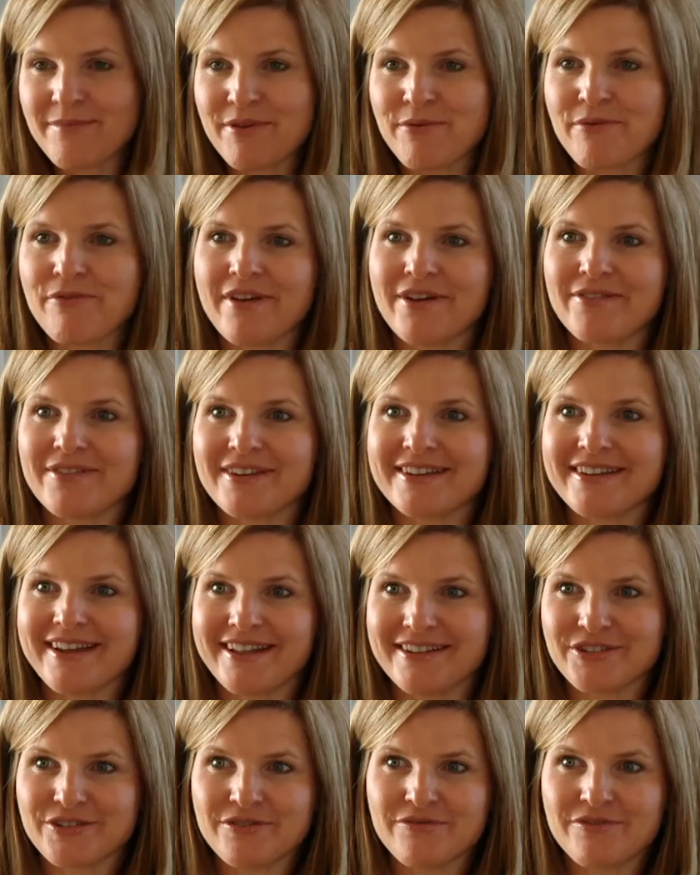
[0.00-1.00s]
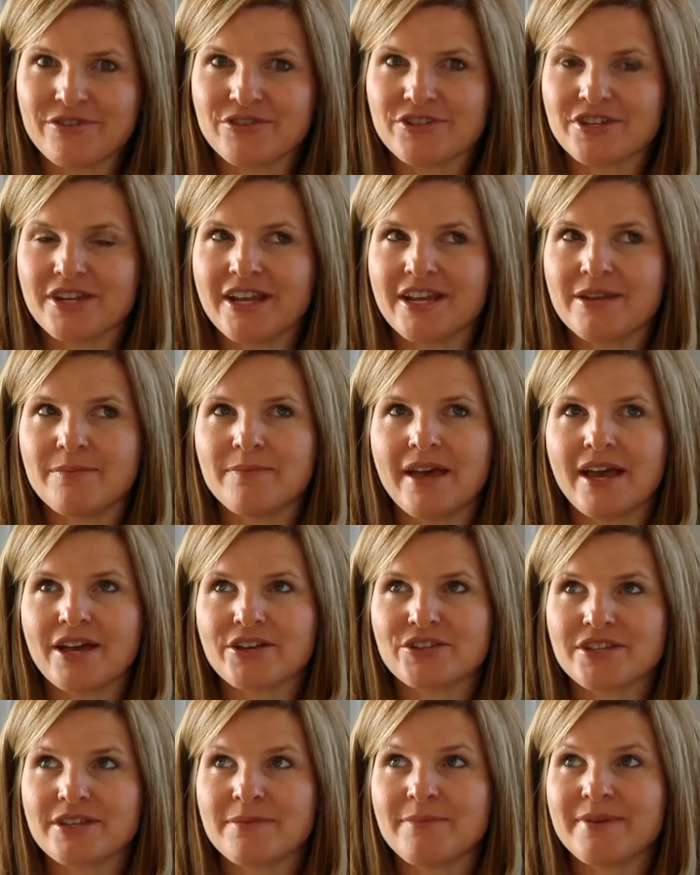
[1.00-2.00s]
that we founded Knowledge Infusion, I had
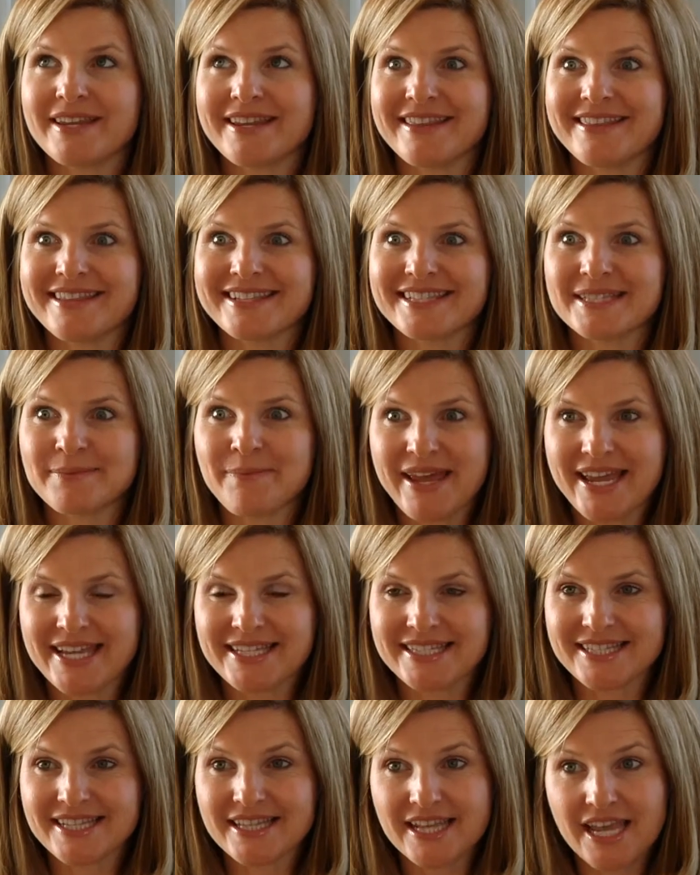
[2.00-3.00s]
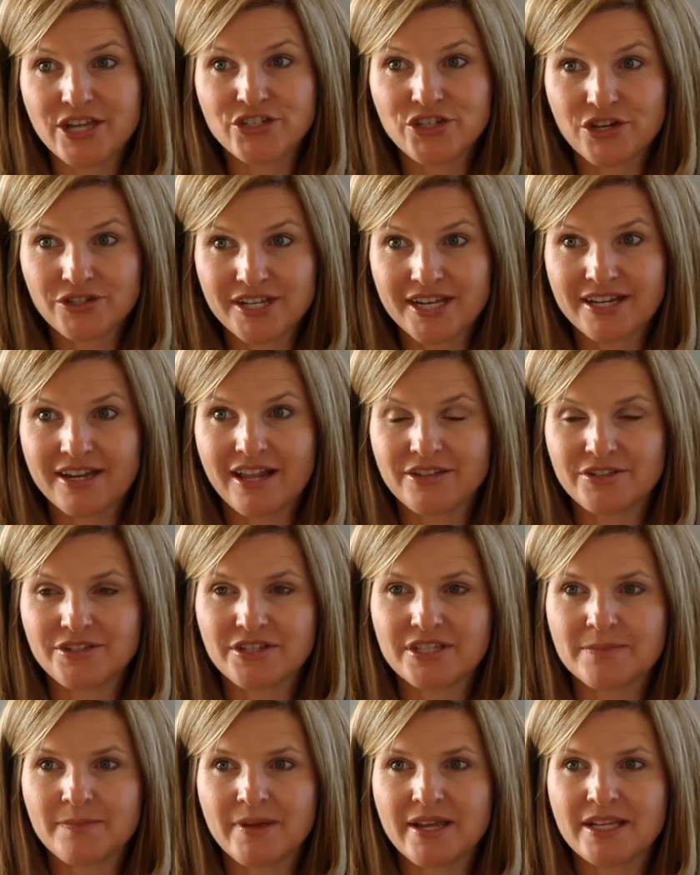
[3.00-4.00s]
actually been in this space, in the HR technology
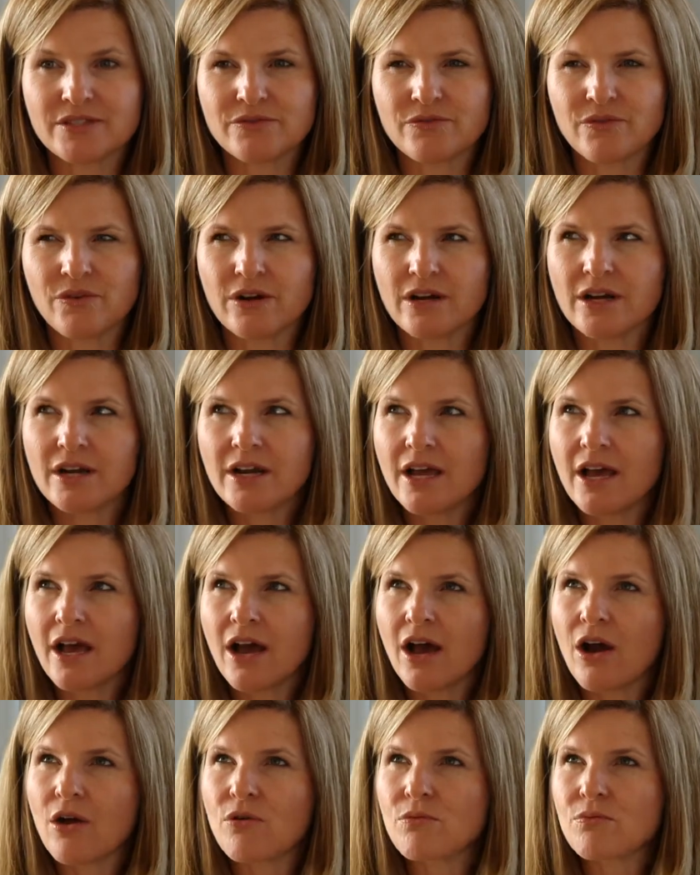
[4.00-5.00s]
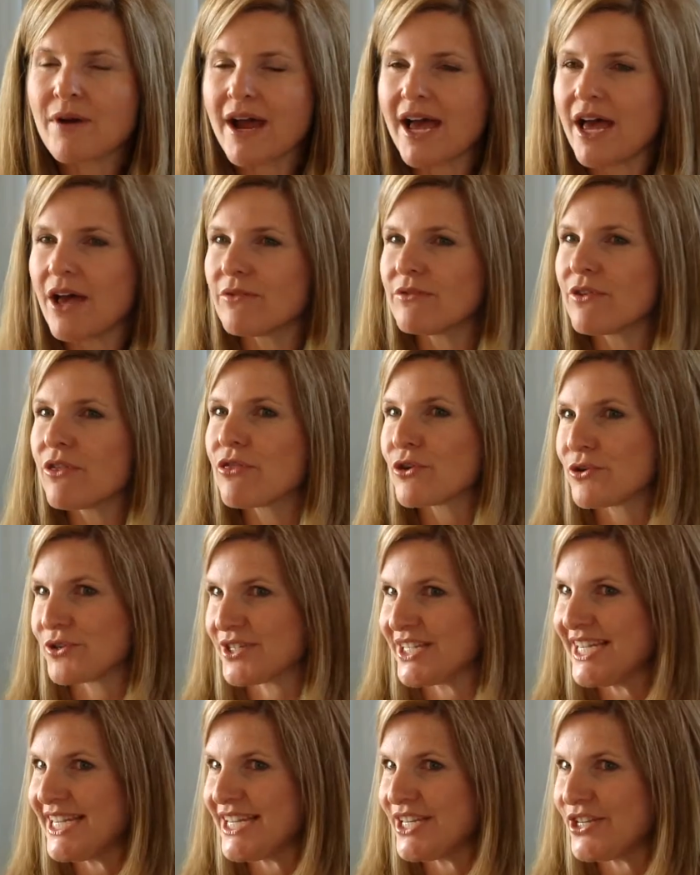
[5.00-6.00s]
space, for around
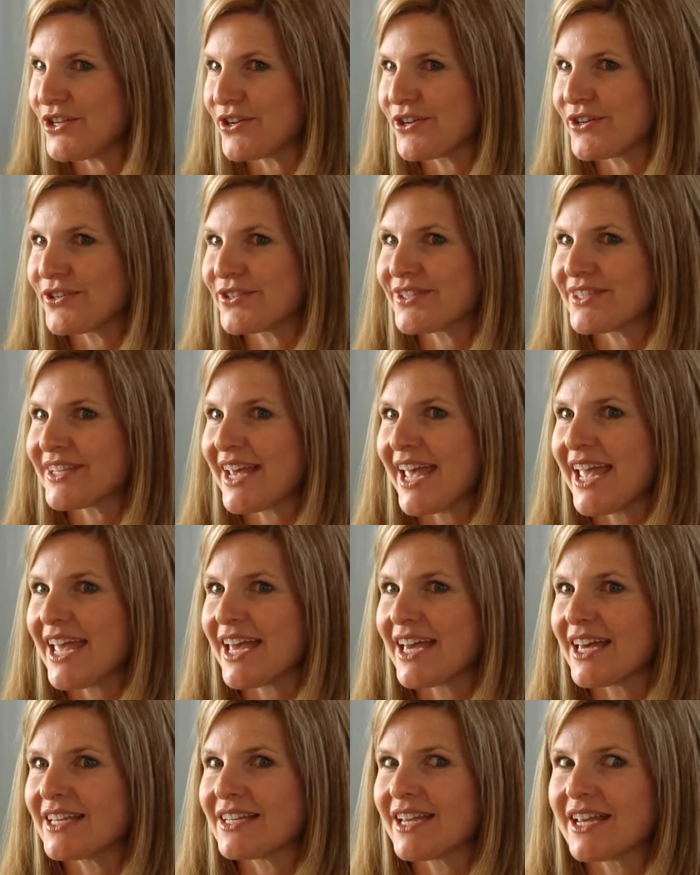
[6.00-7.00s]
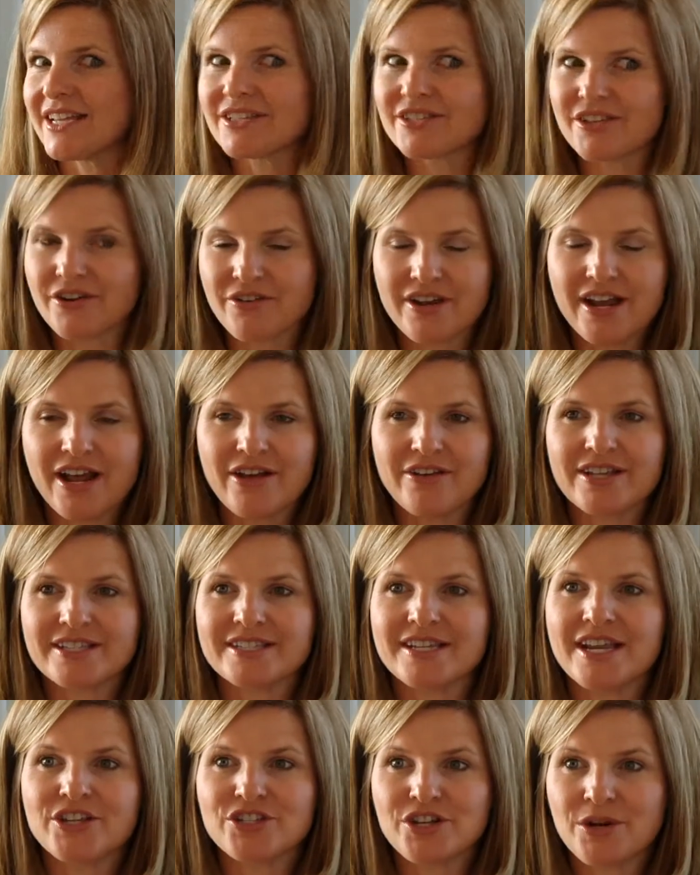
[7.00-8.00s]
13 years. And I started out as
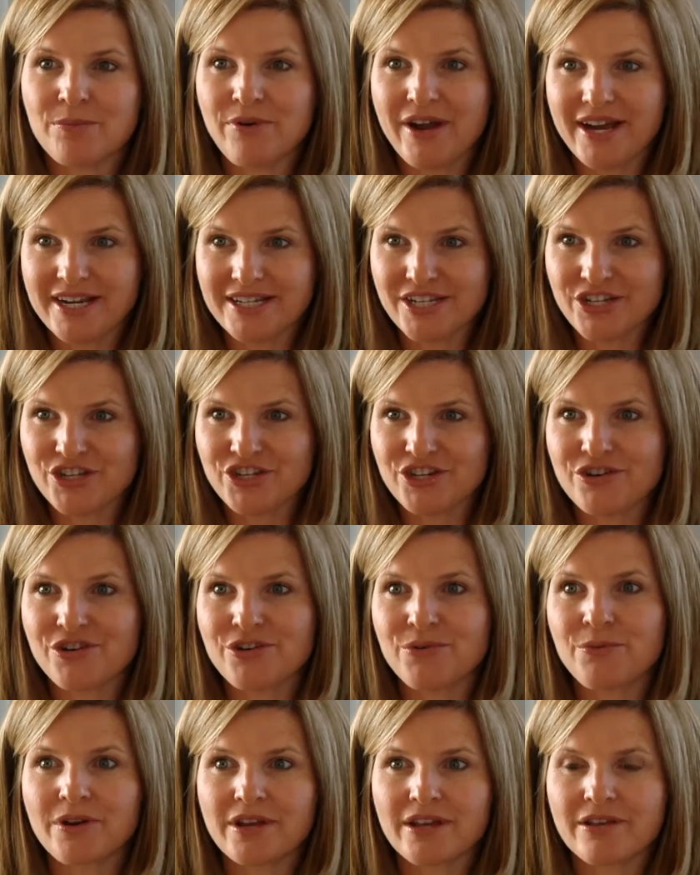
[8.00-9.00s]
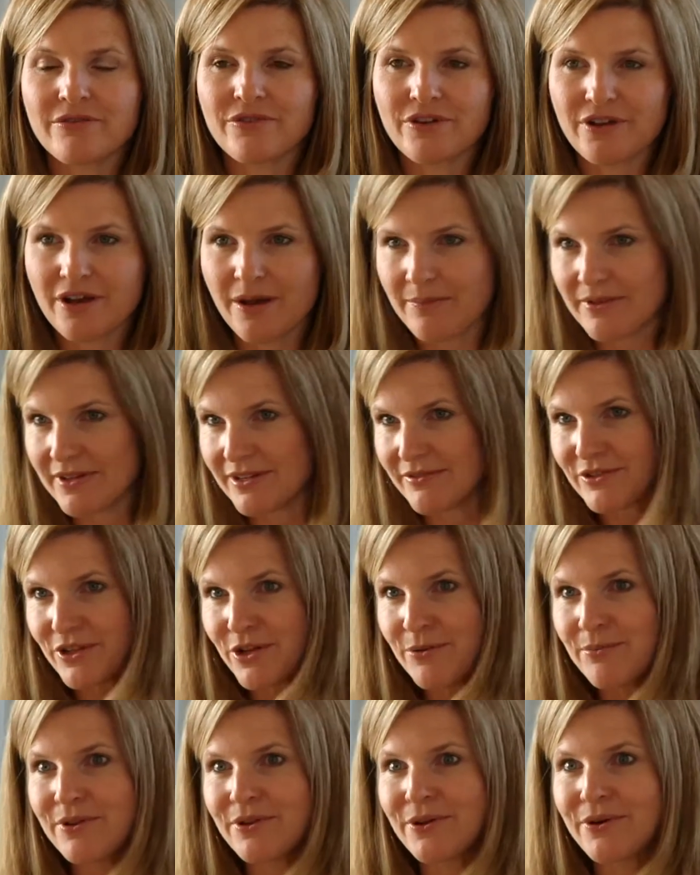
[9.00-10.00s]
an HR practitioner working for a couple of
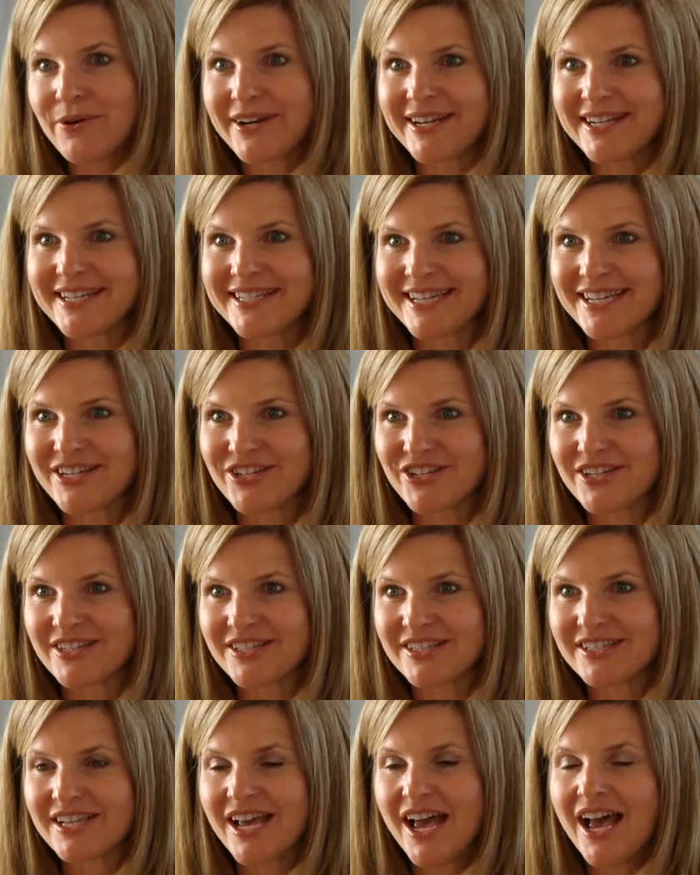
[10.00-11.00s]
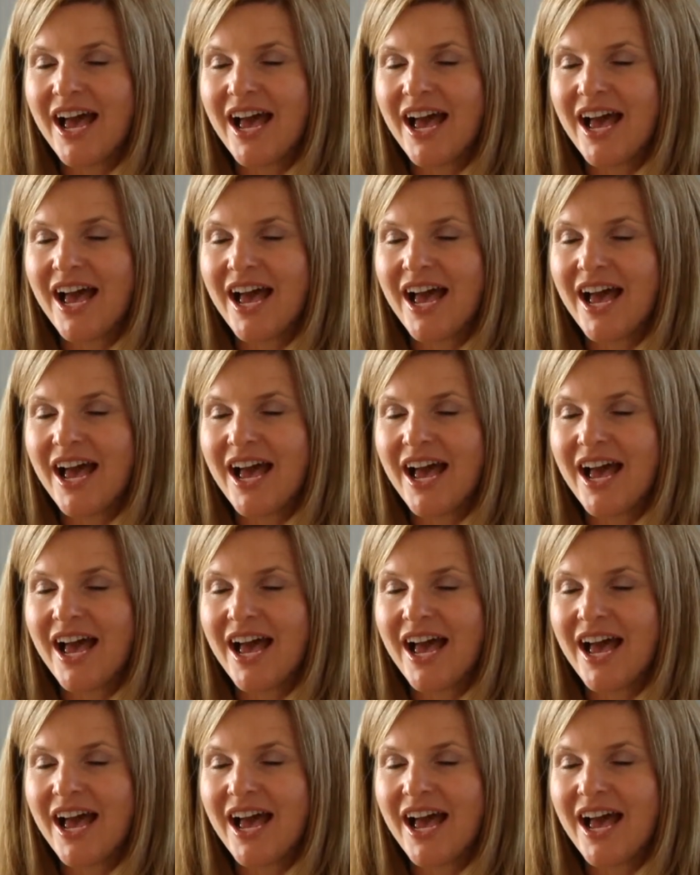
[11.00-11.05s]
global organizations,